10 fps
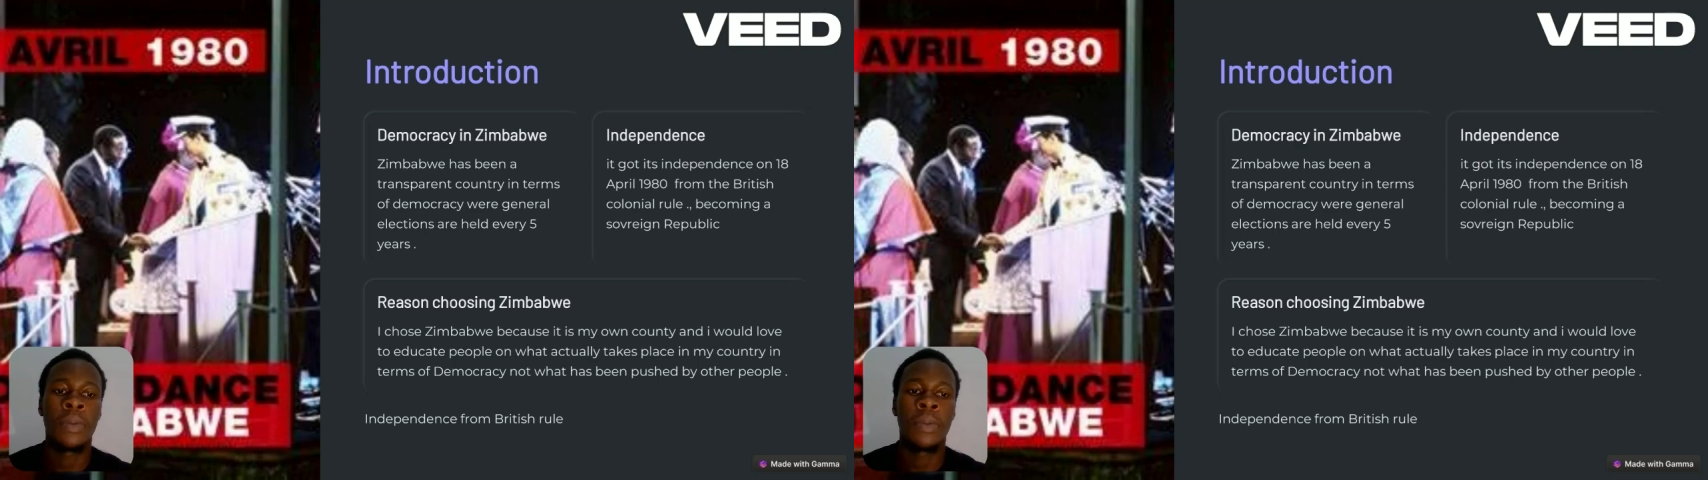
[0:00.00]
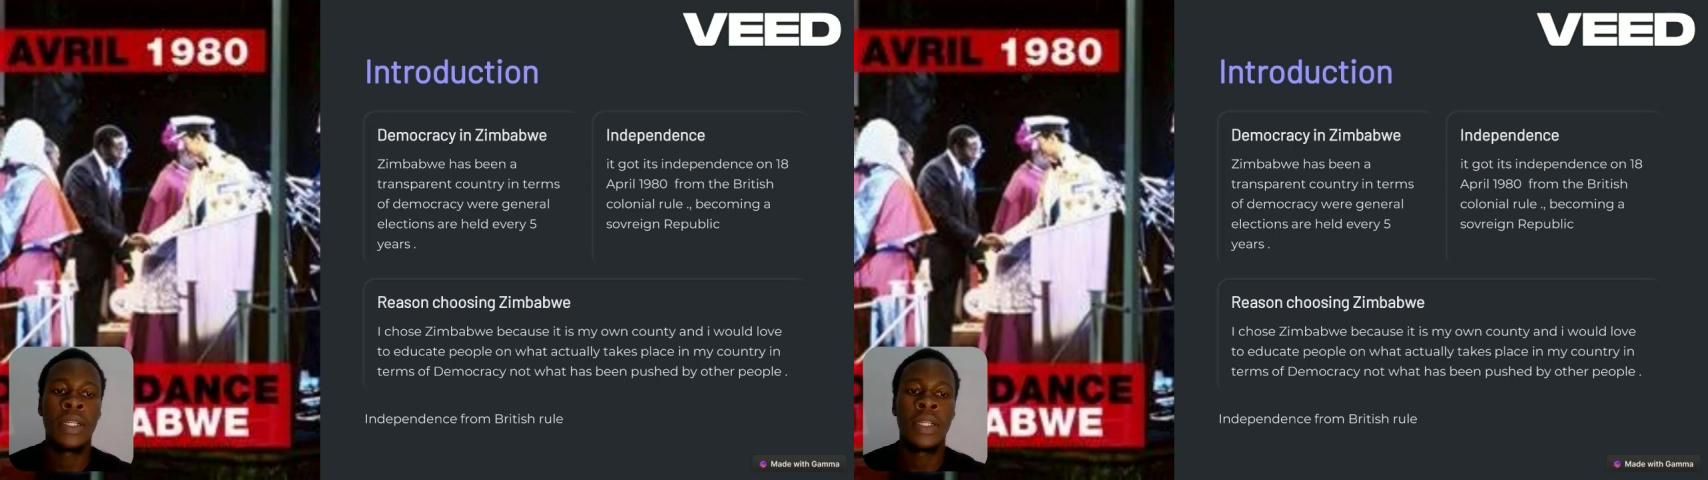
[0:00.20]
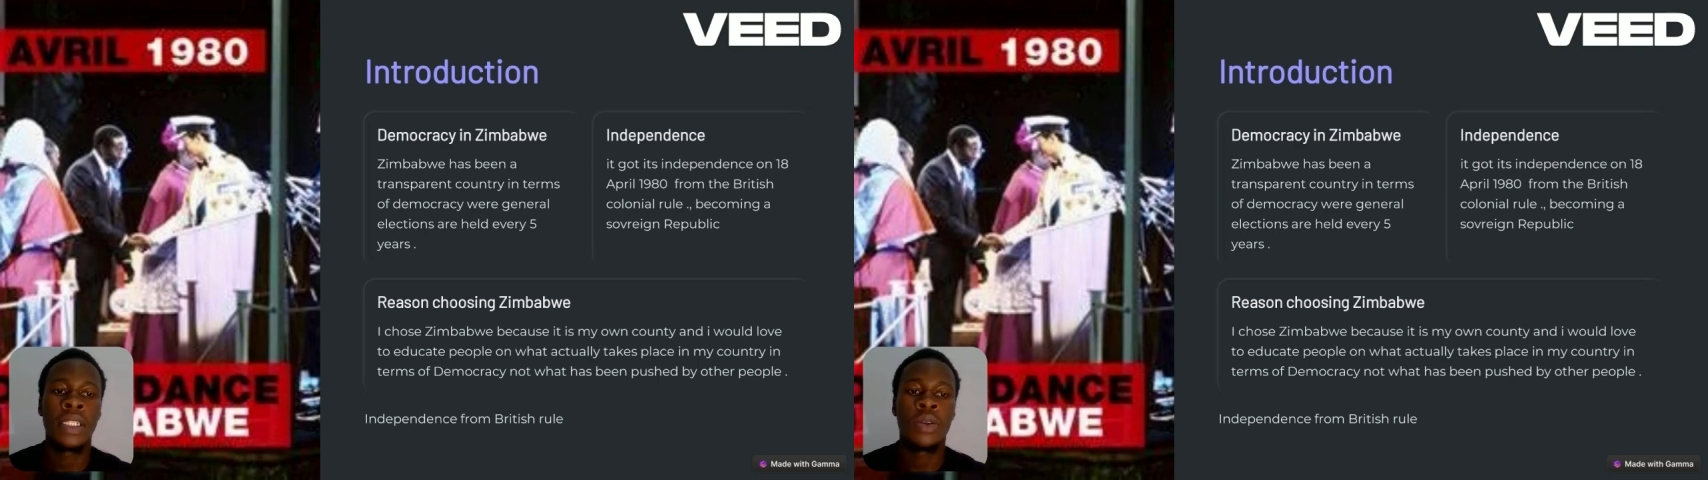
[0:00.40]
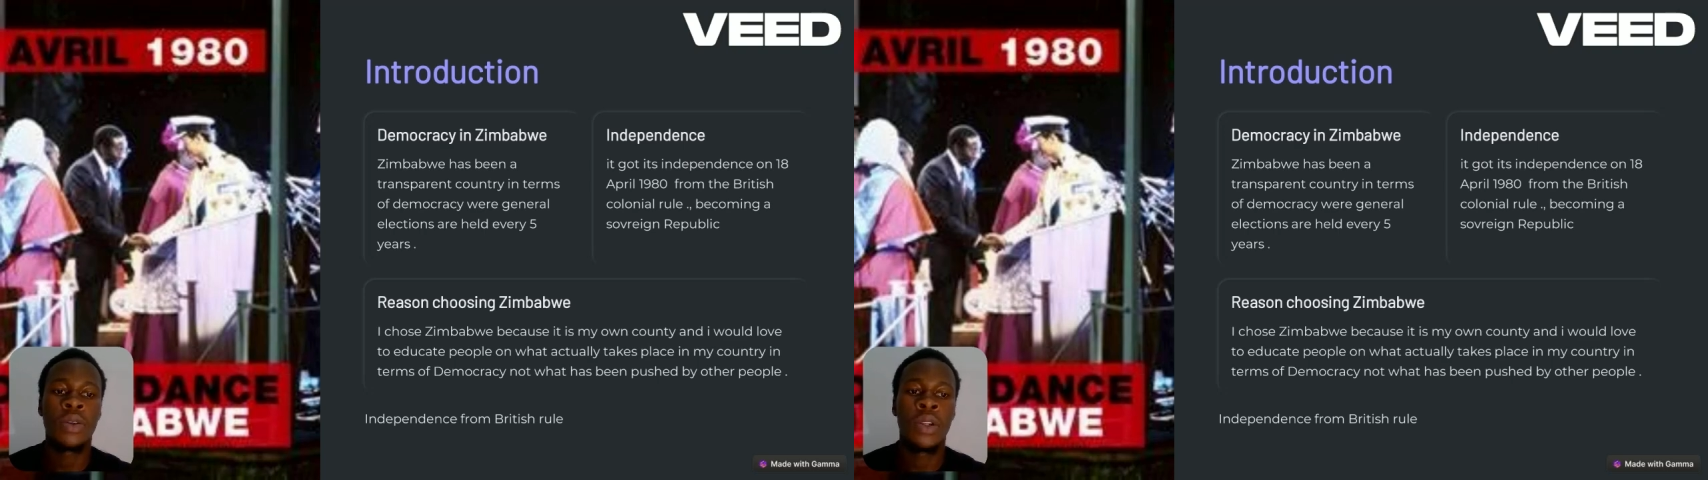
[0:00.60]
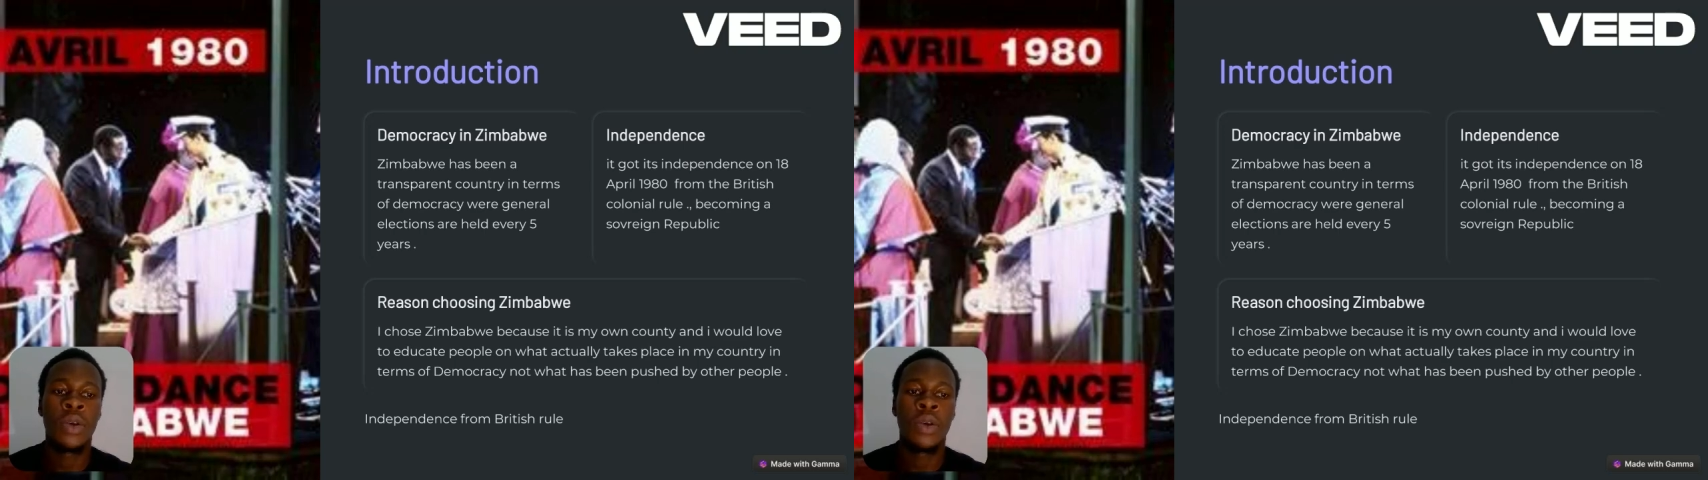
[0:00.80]
British
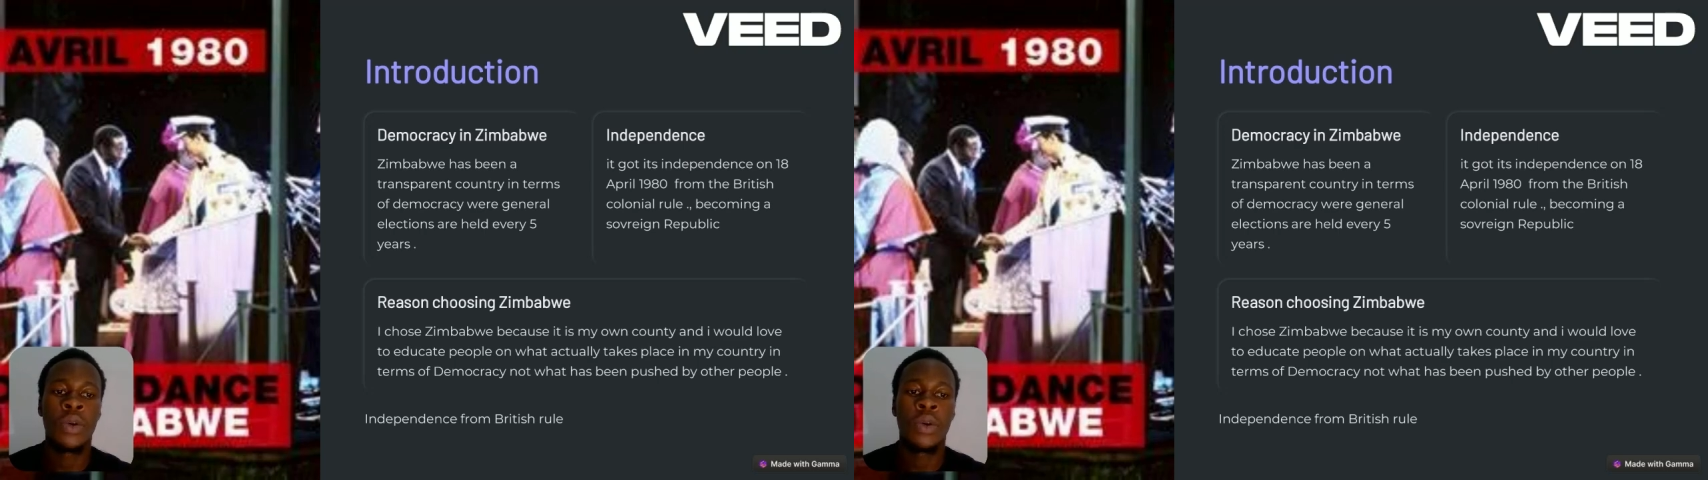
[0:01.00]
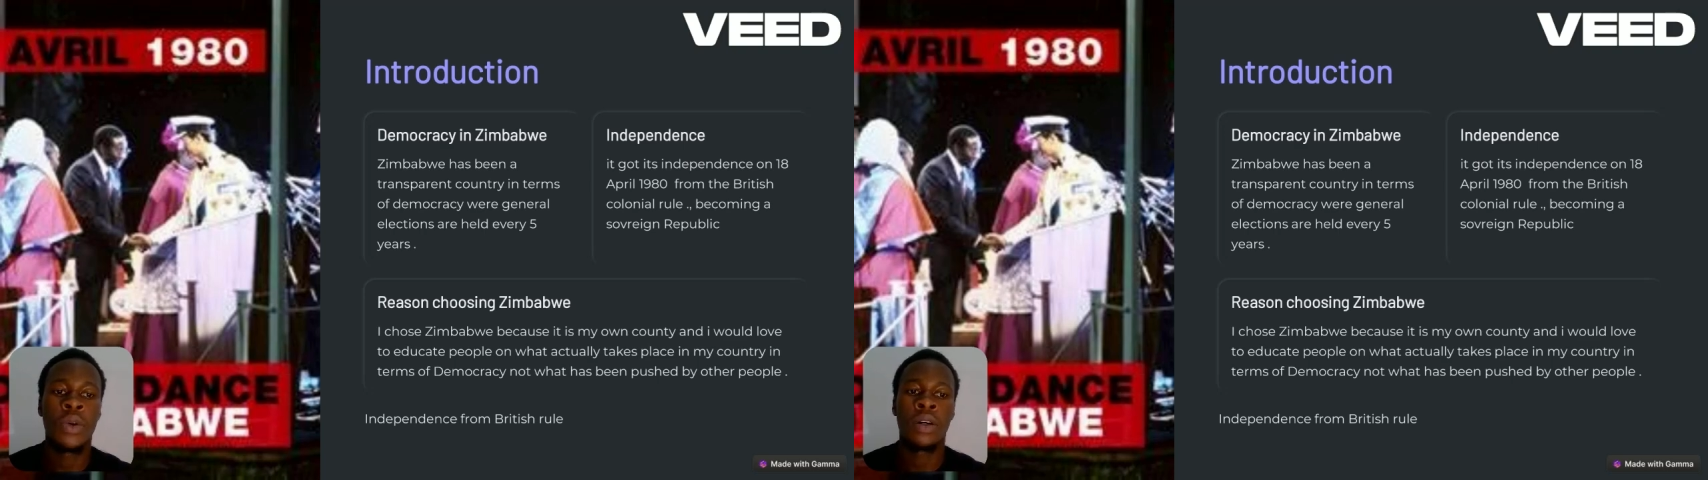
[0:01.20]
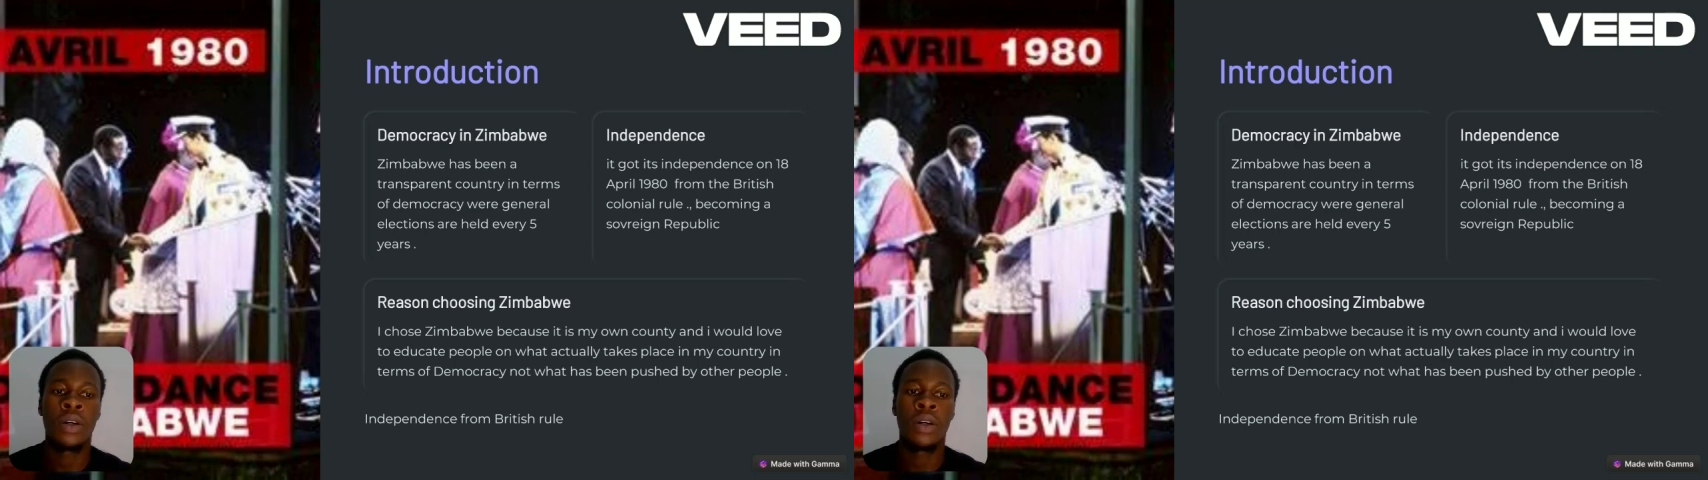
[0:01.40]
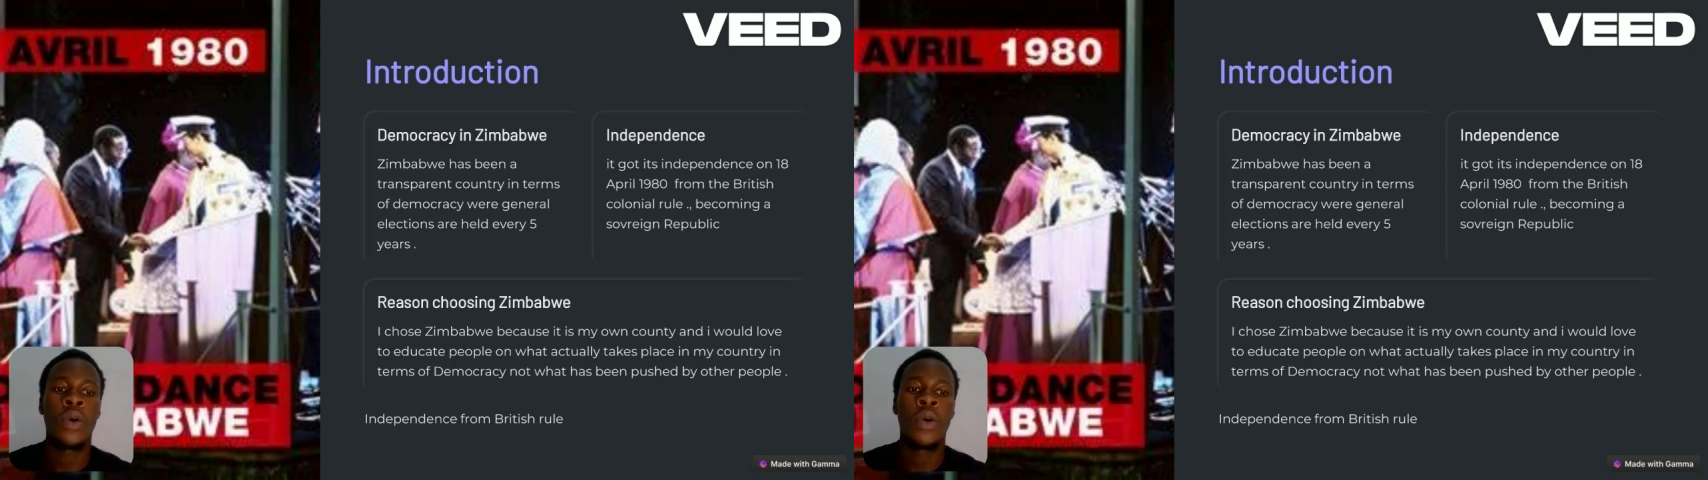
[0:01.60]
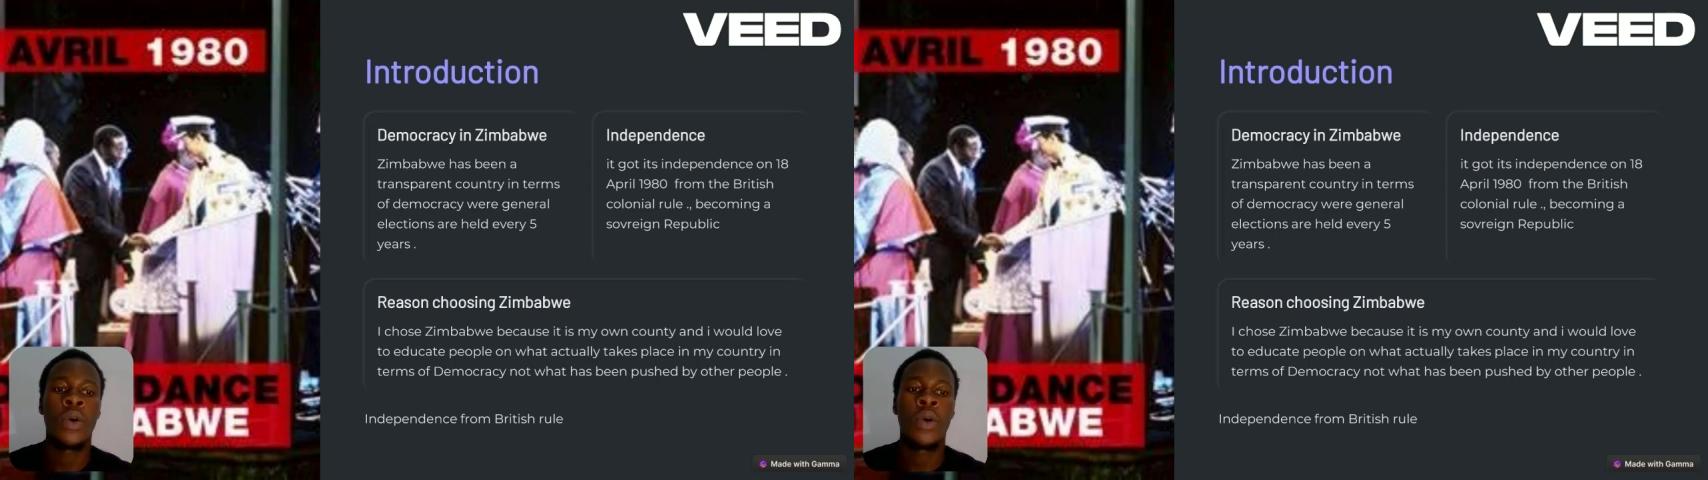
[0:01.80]
colonial rule,